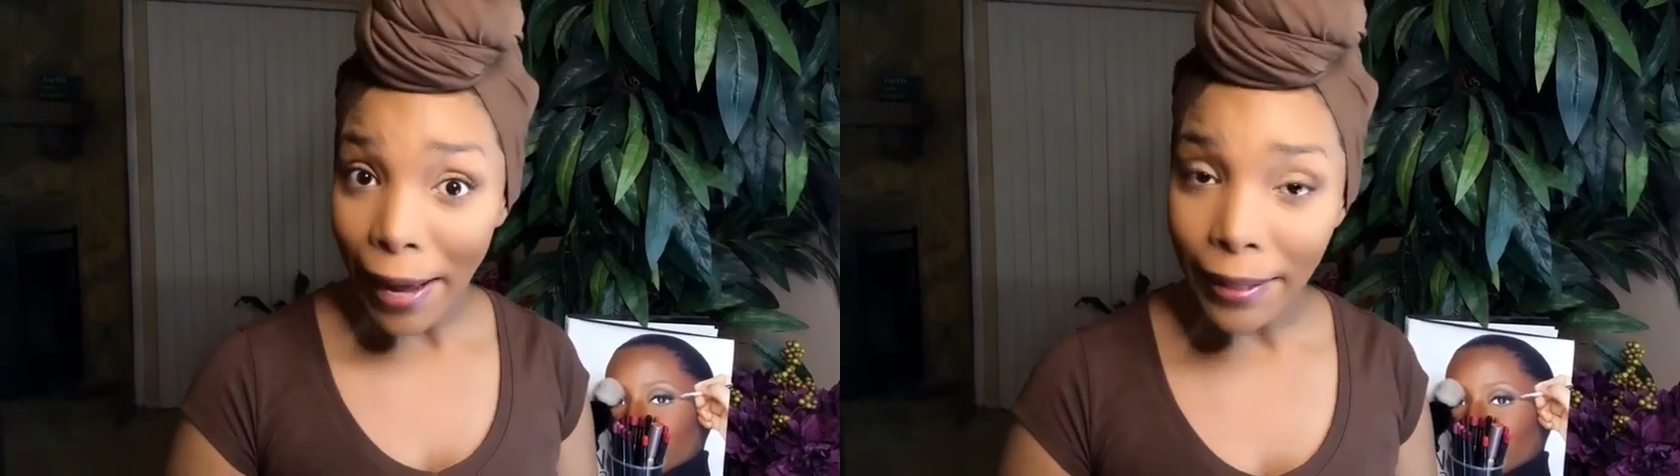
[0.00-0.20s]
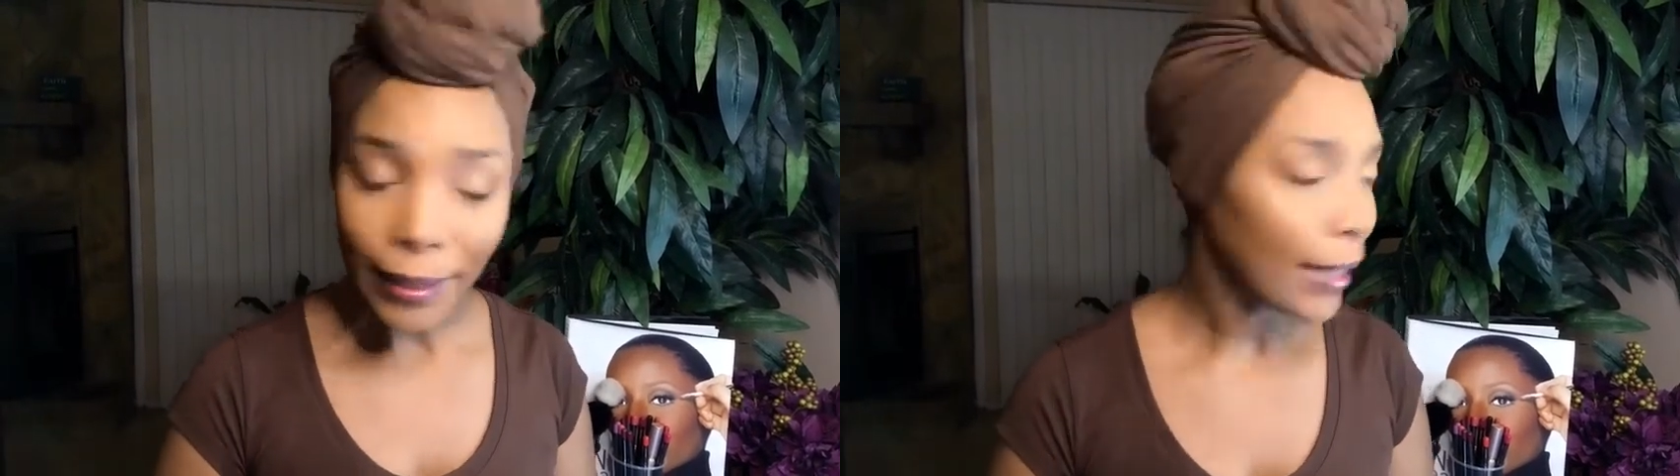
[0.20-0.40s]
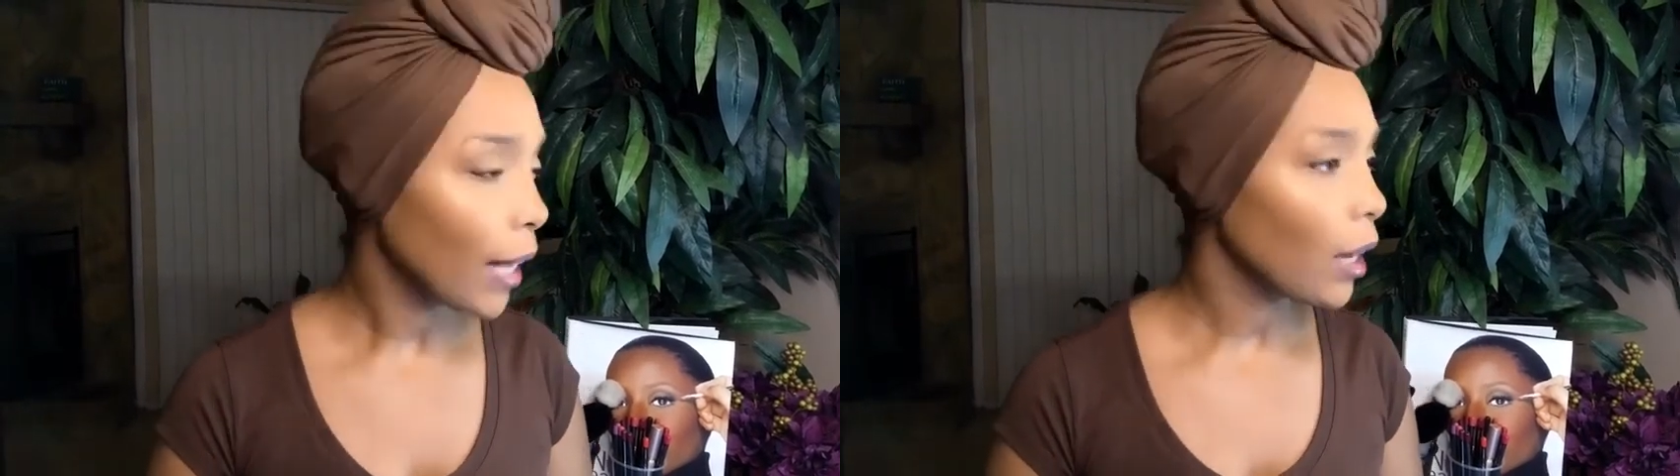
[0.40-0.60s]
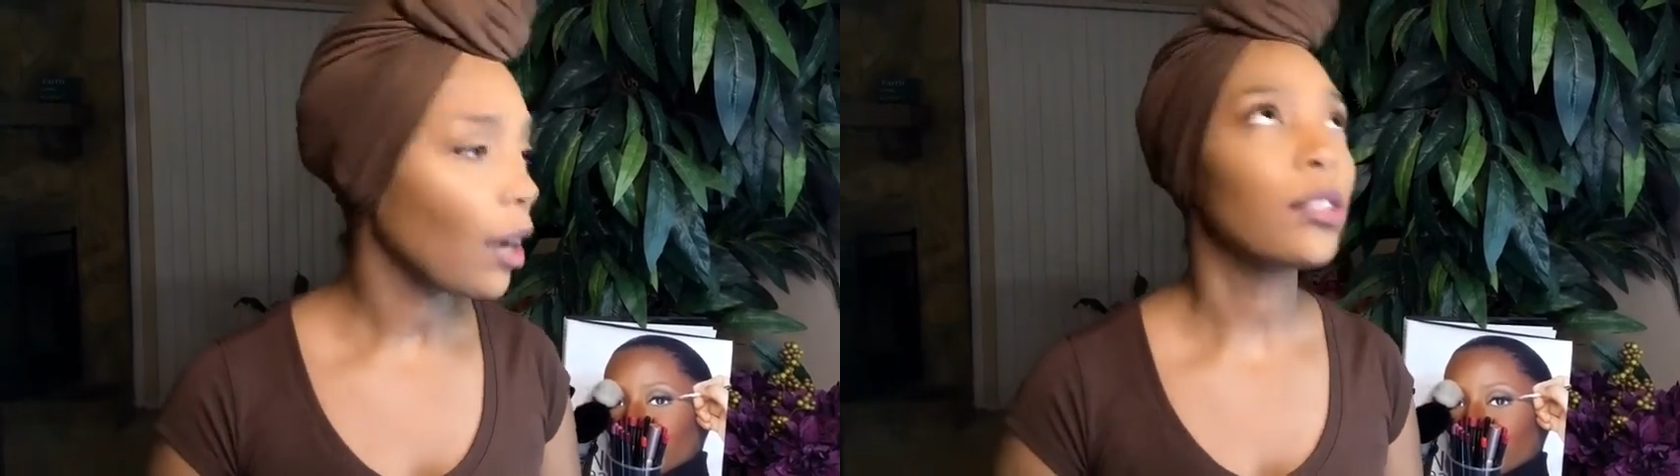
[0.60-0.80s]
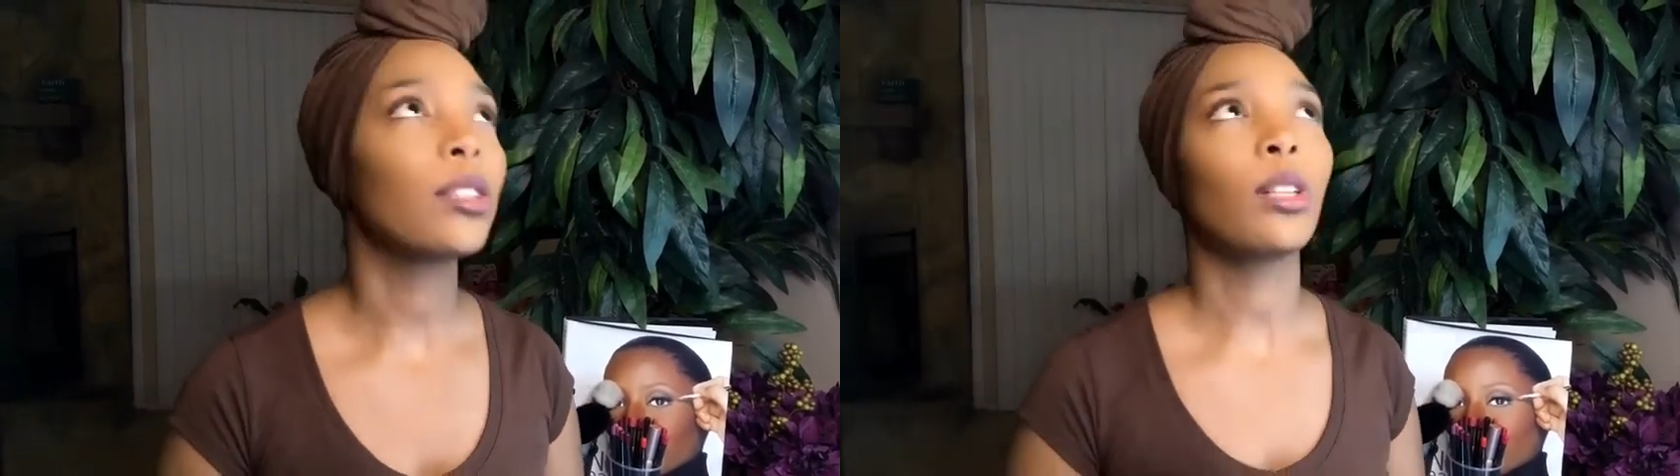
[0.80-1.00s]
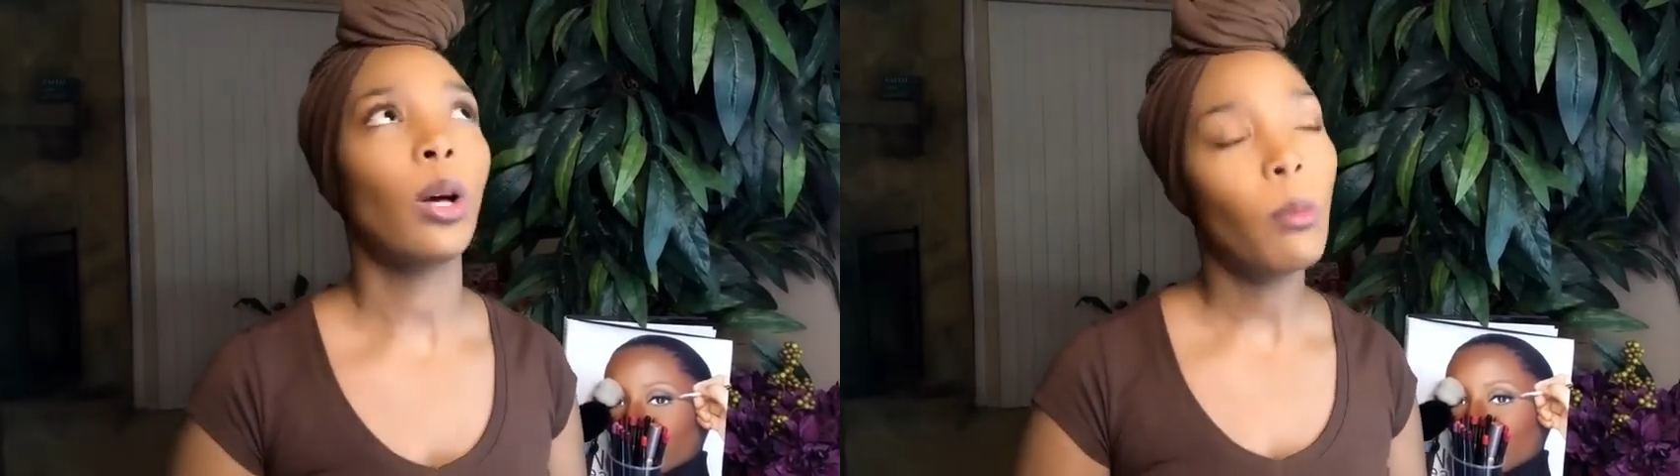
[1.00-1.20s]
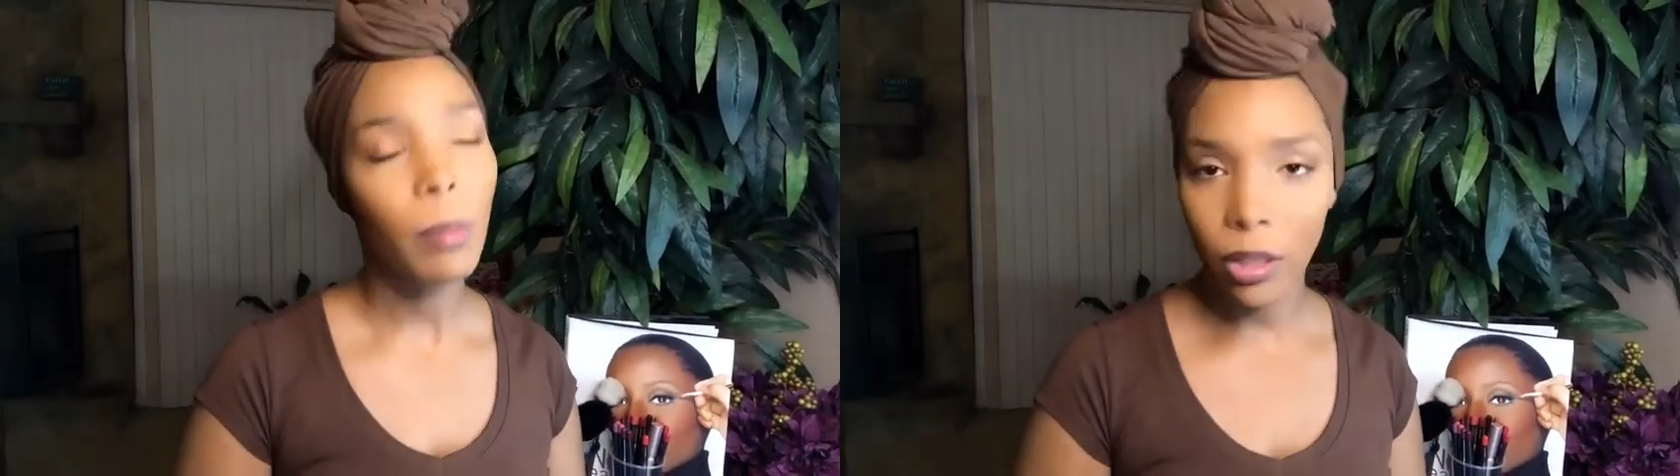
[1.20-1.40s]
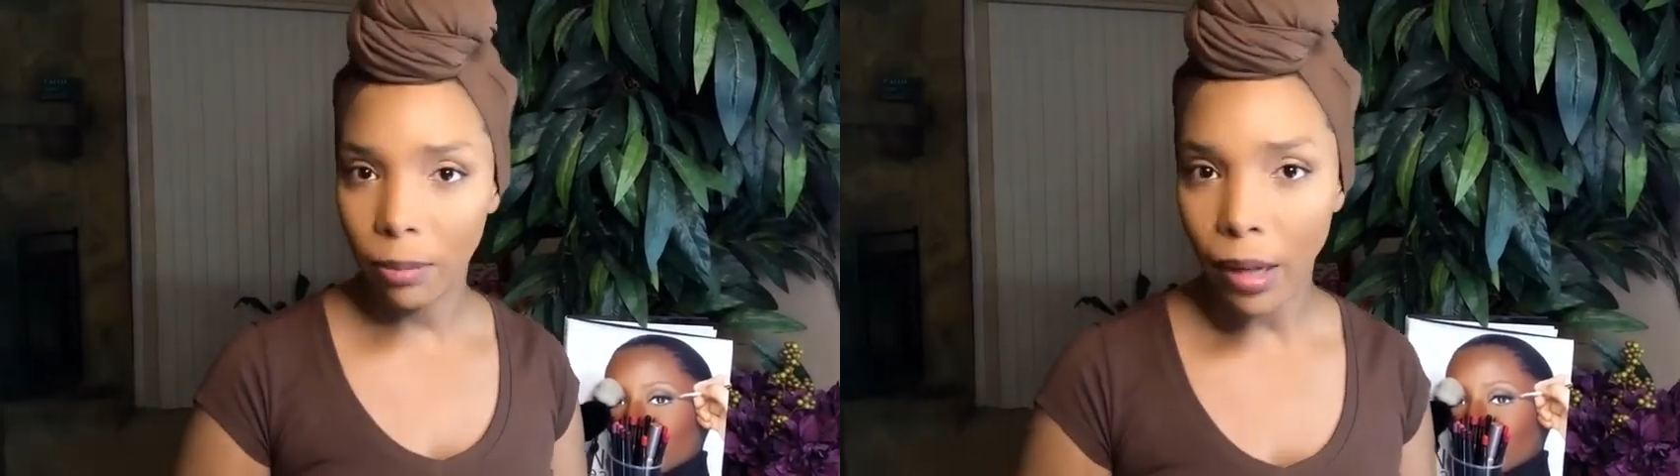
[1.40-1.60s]
since I talked so
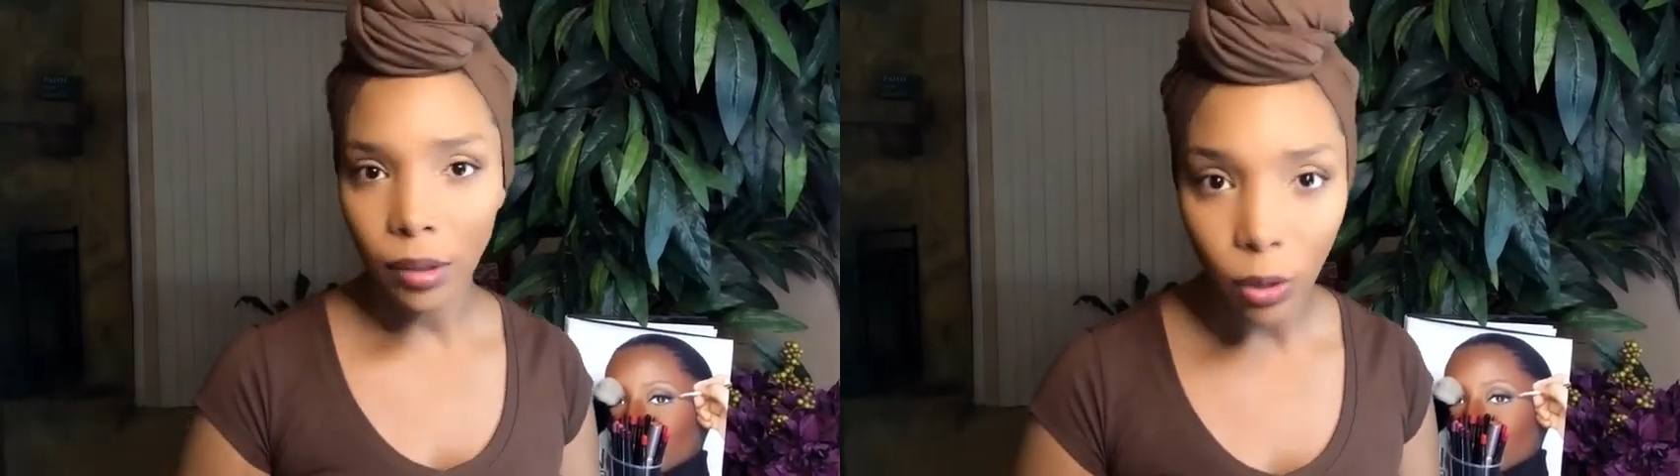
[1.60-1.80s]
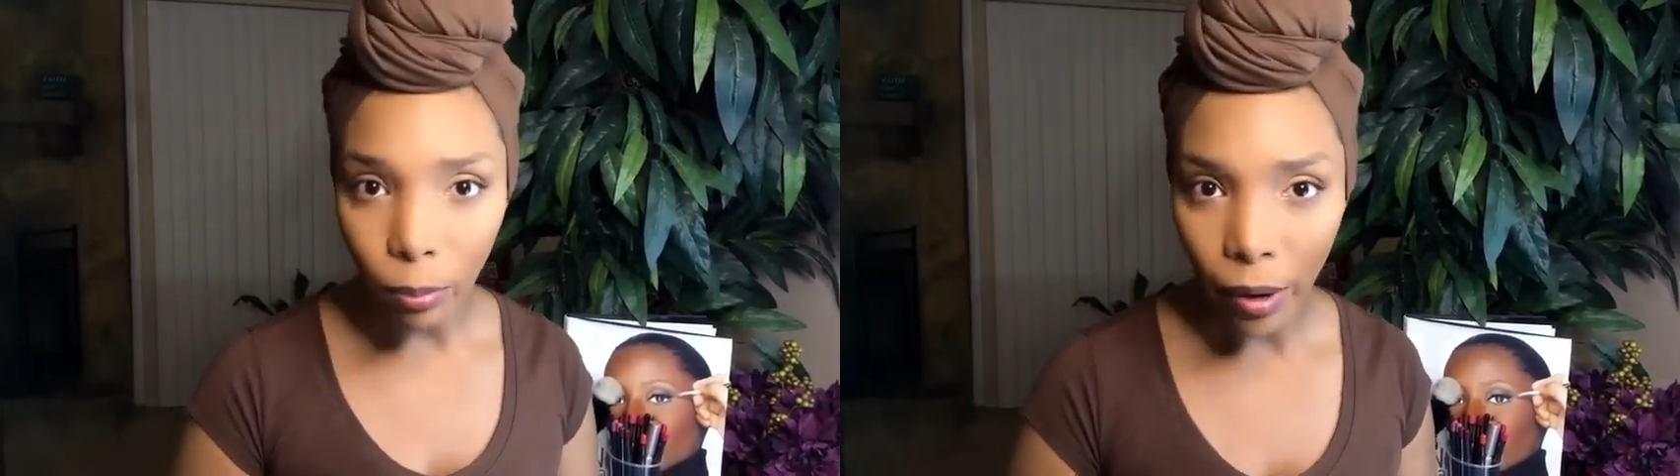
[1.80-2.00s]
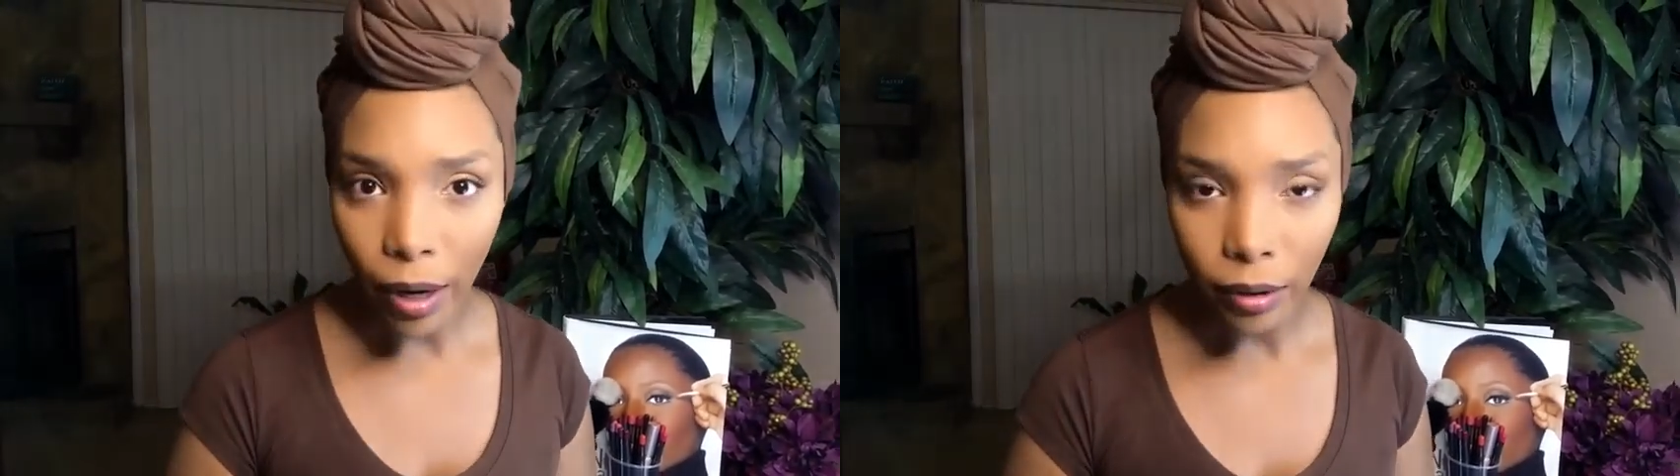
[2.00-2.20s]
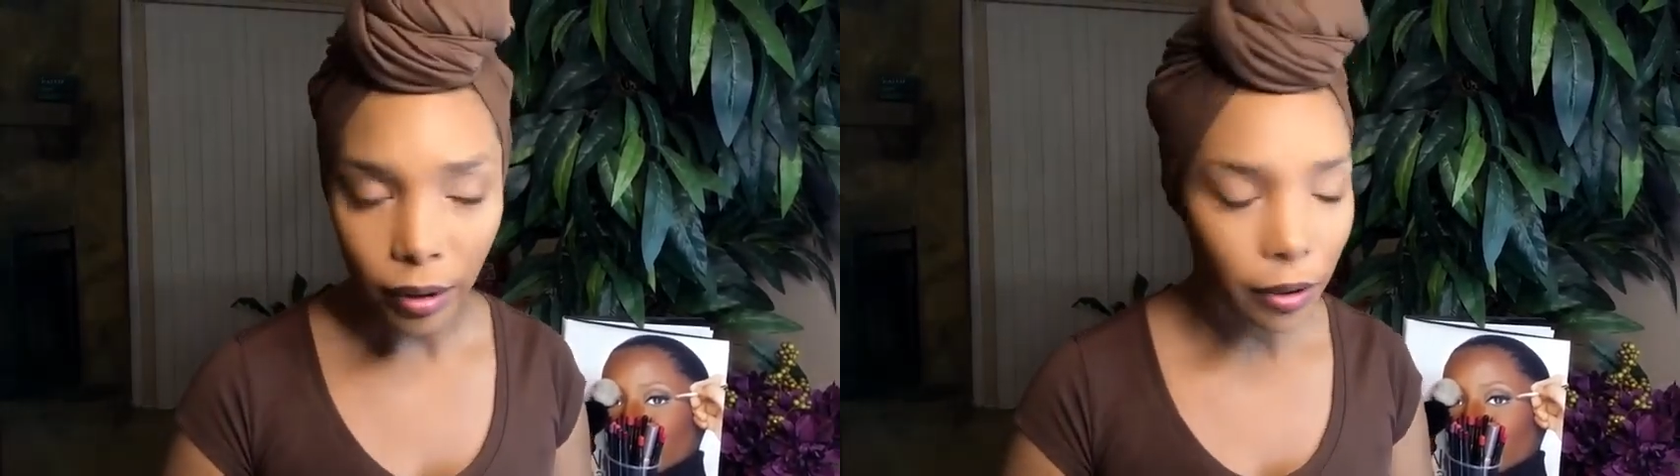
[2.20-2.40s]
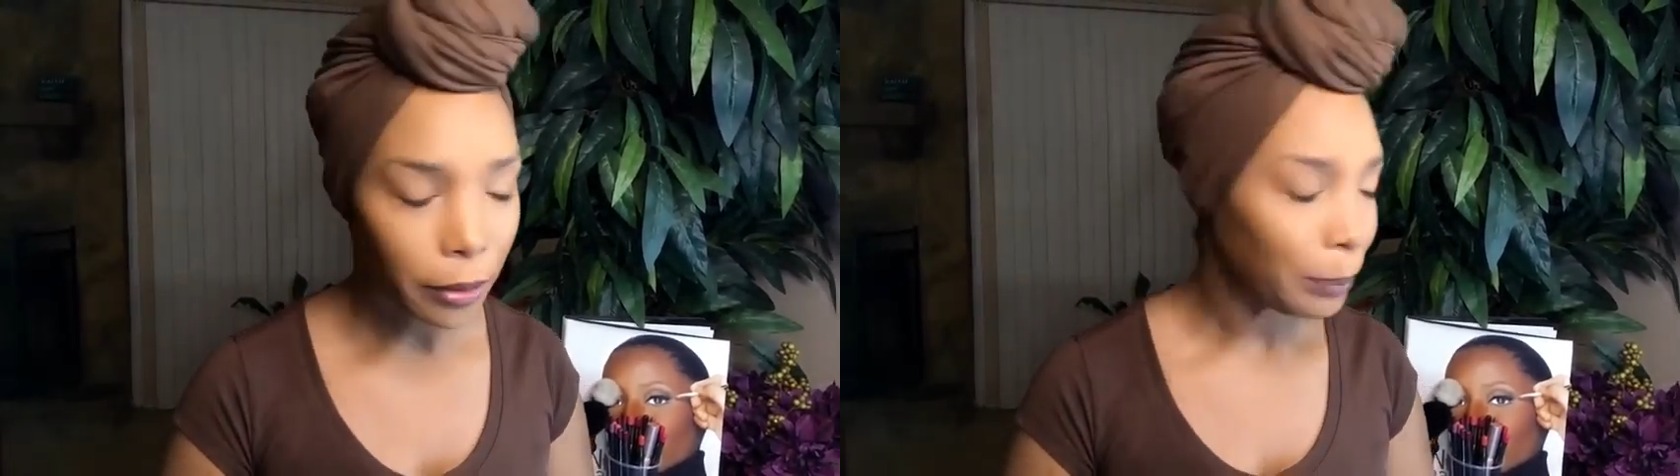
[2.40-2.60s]
much about soap brows in there,